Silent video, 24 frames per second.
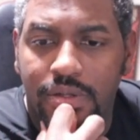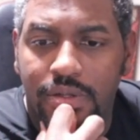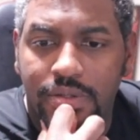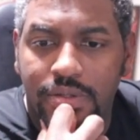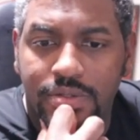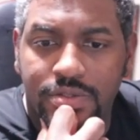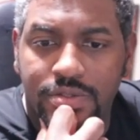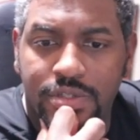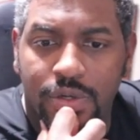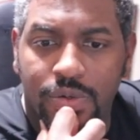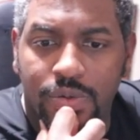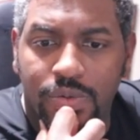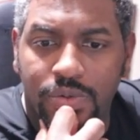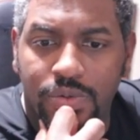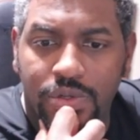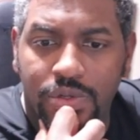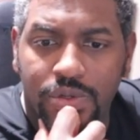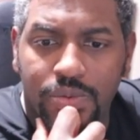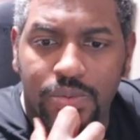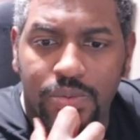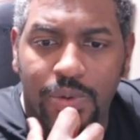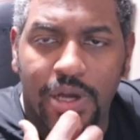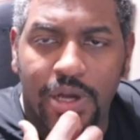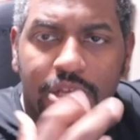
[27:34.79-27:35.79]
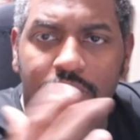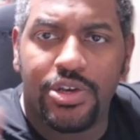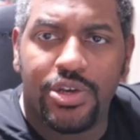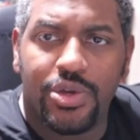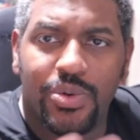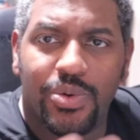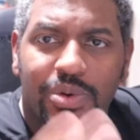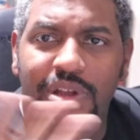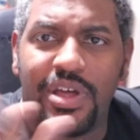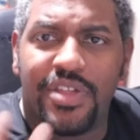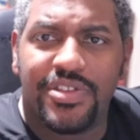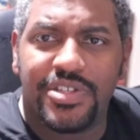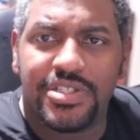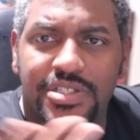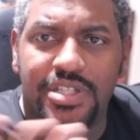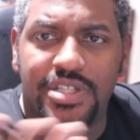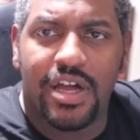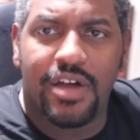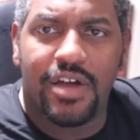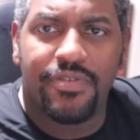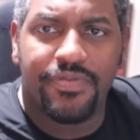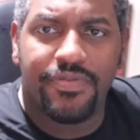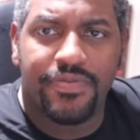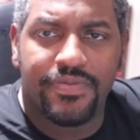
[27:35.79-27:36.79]
So while you're doing other
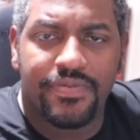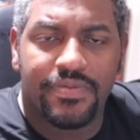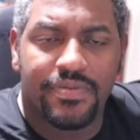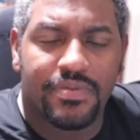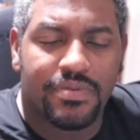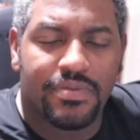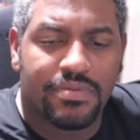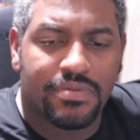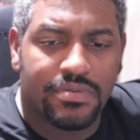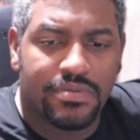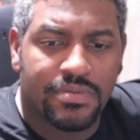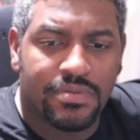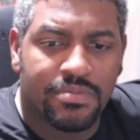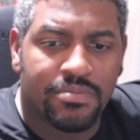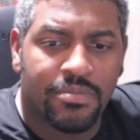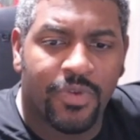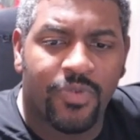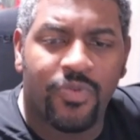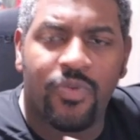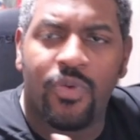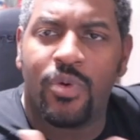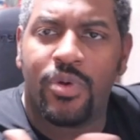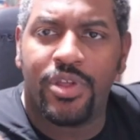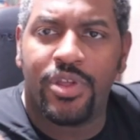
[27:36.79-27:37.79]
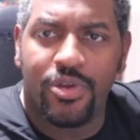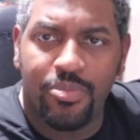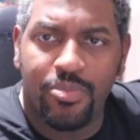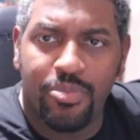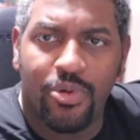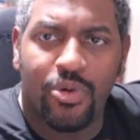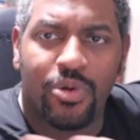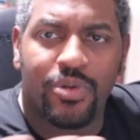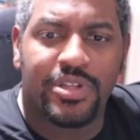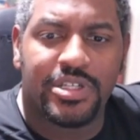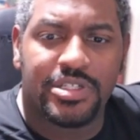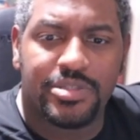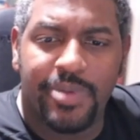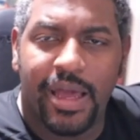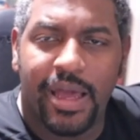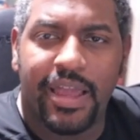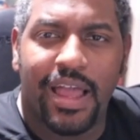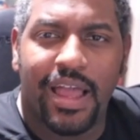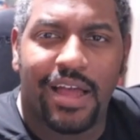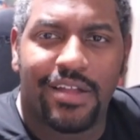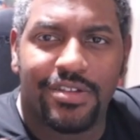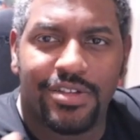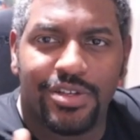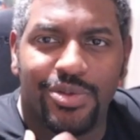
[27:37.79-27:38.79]
stuff, before you pull this back
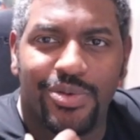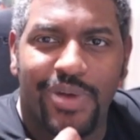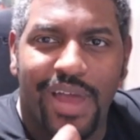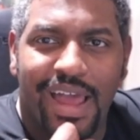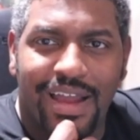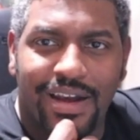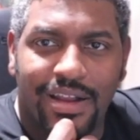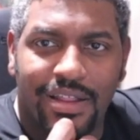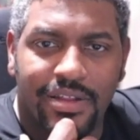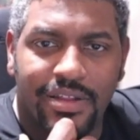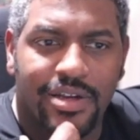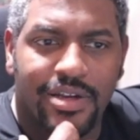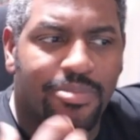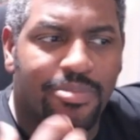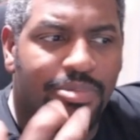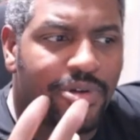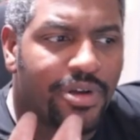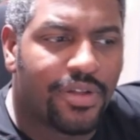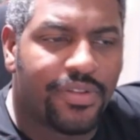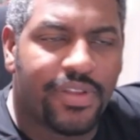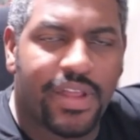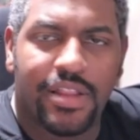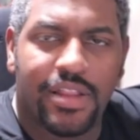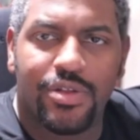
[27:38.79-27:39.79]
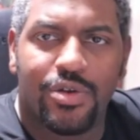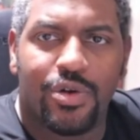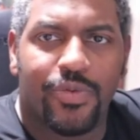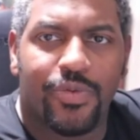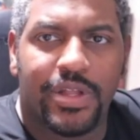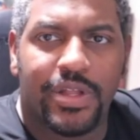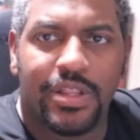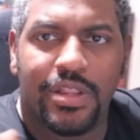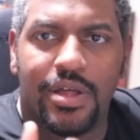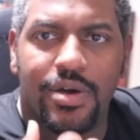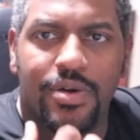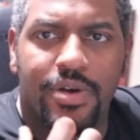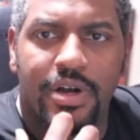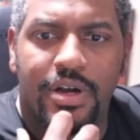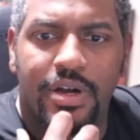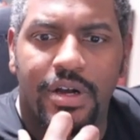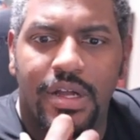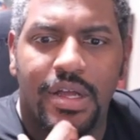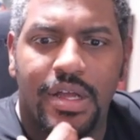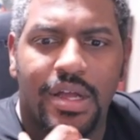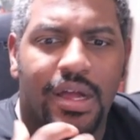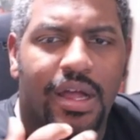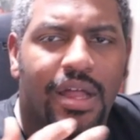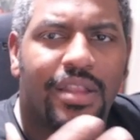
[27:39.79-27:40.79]
out to do add clear, put on that little reloader,
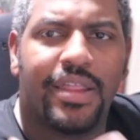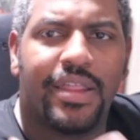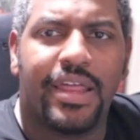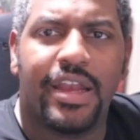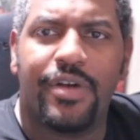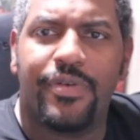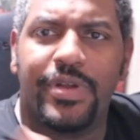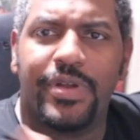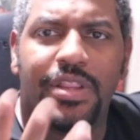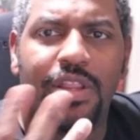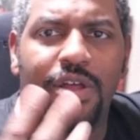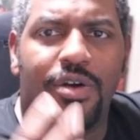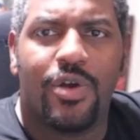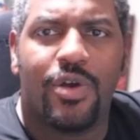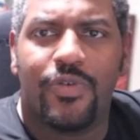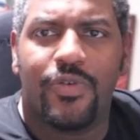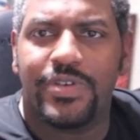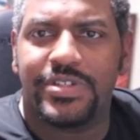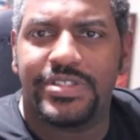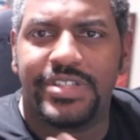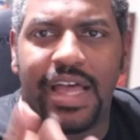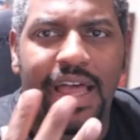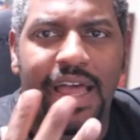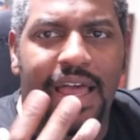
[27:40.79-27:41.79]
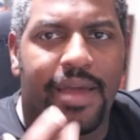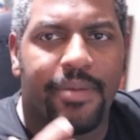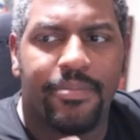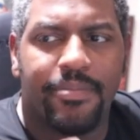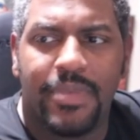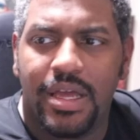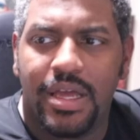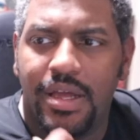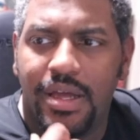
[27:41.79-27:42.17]
let it reload over time.